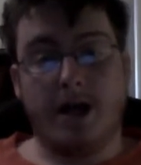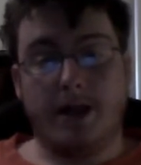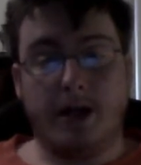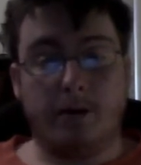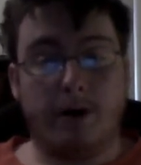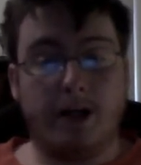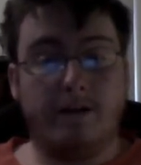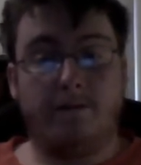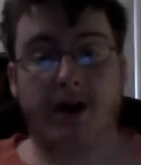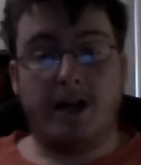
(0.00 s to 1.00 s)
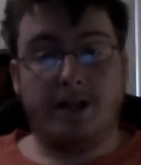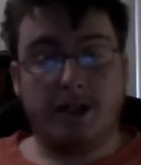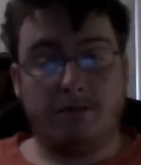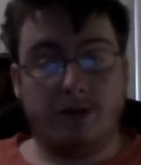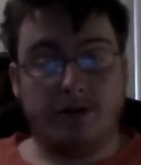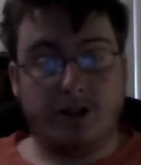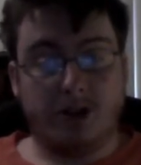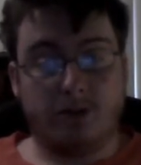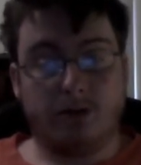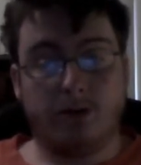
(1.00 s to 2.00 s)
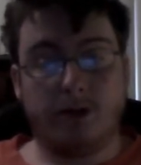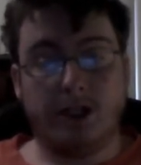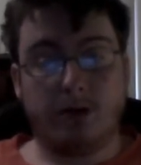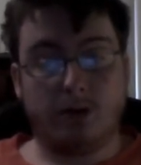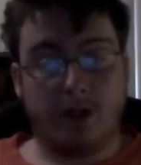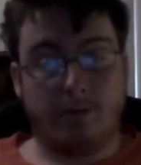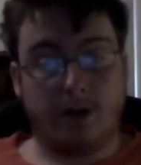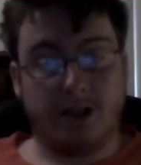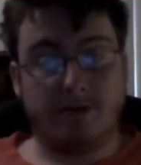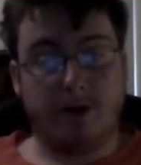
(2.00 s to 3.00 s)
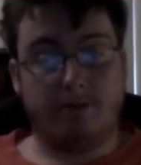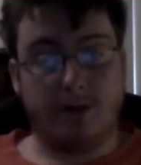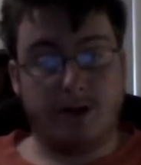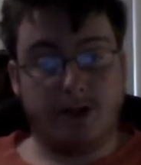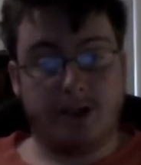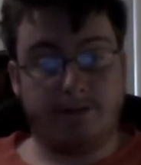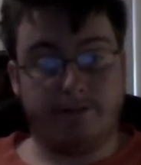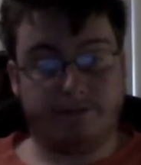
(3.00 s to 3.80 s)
thereby dividing the ability to rule equally among its members.